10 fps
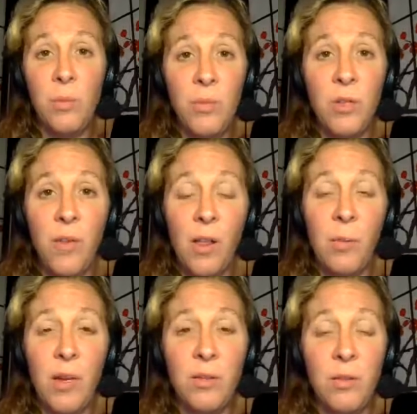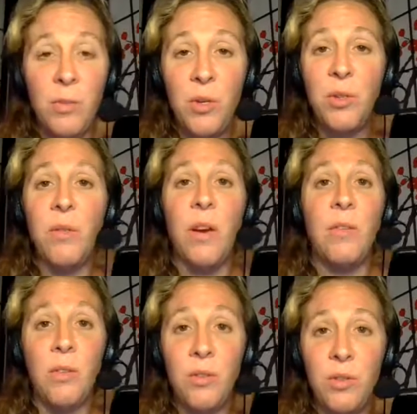developmental abuse
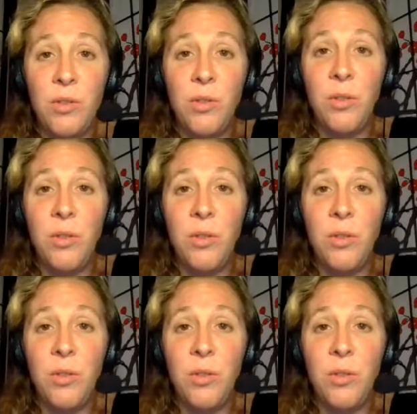survivors,